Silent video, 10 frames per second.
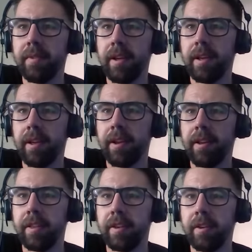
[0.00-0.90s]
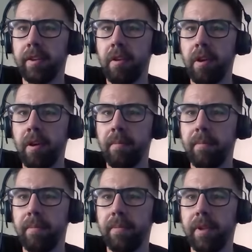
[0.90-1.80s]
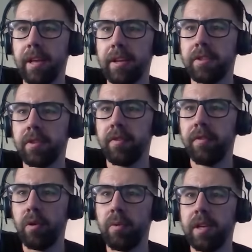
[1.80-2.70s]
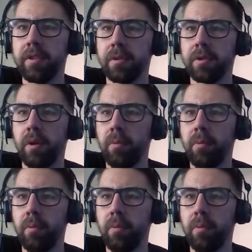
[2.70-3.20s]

Uh, and I think um, the next few years or so,